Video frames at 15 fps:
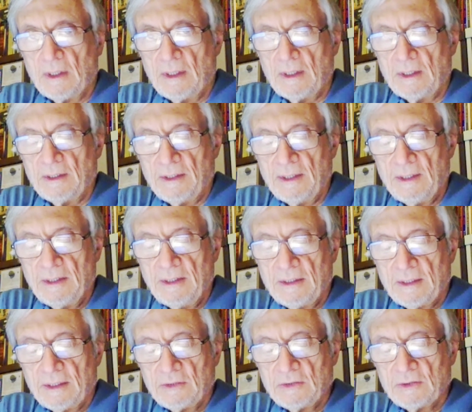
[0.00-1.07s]
and then
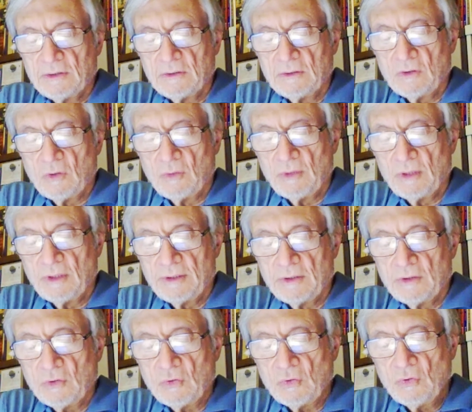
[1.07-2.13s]
that comma, the
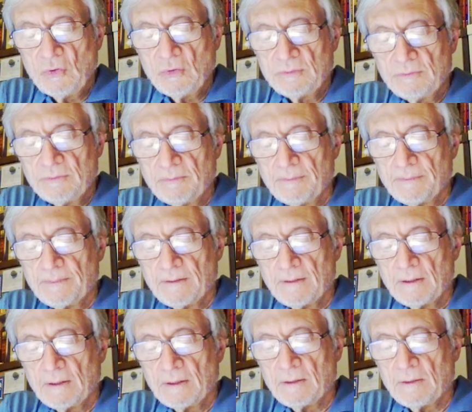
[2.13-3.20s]
u,
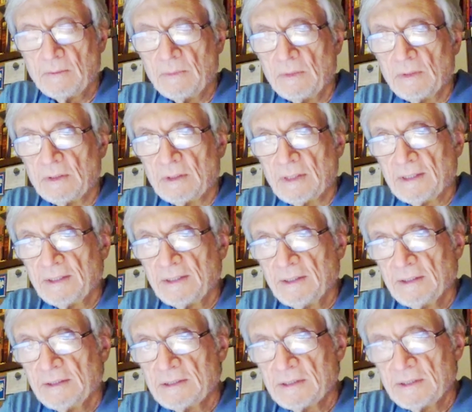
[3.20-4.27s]
that
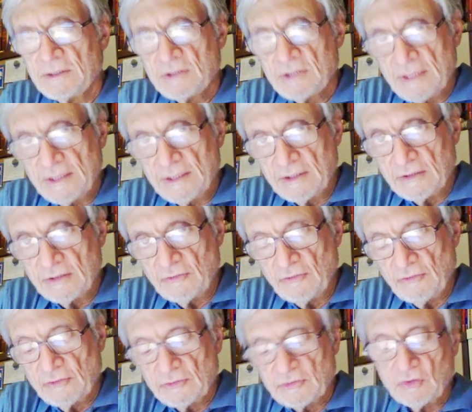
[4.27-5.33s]
is the genitive.
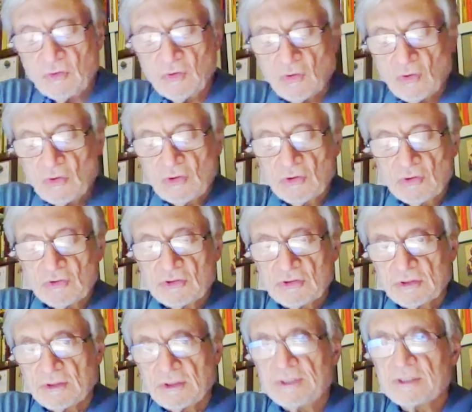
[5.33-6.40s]
So hodos
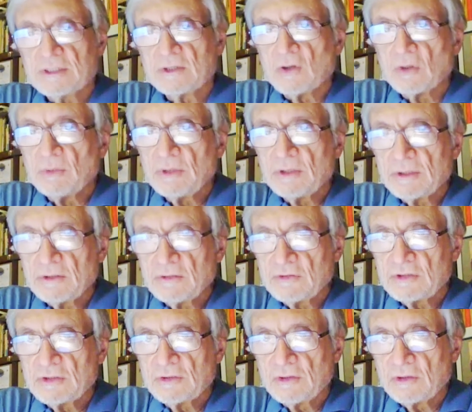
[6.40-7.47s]
is the nominative
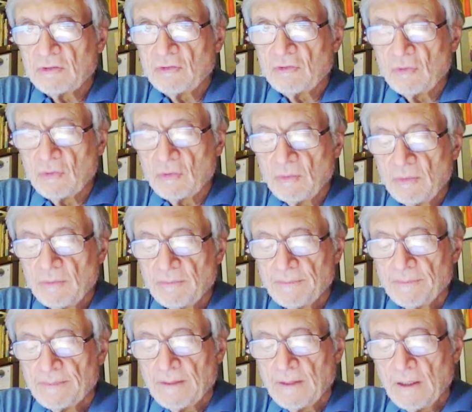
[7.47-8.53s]
singular form.
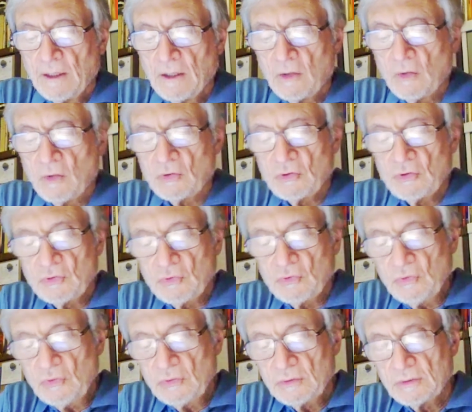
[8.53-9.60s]

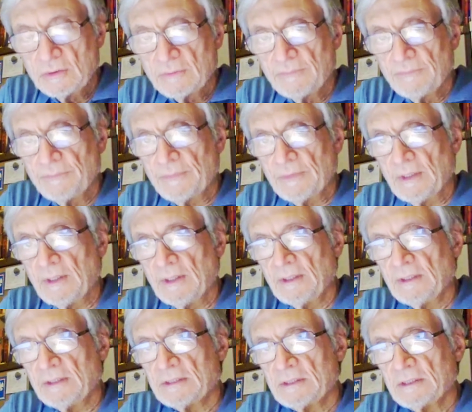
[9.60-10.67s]
Hodu
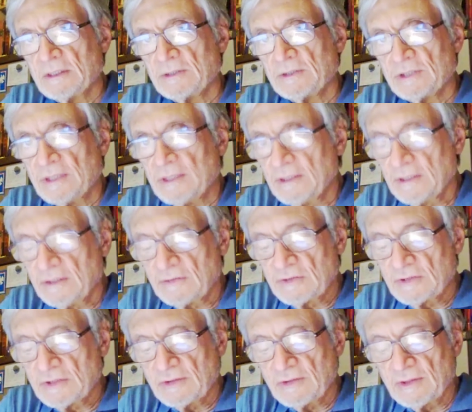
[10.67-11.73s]
is the genitive
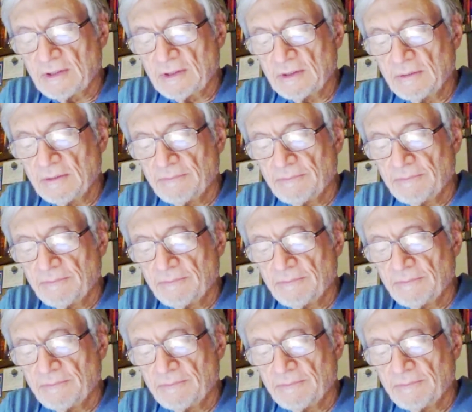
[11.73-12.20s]
singular.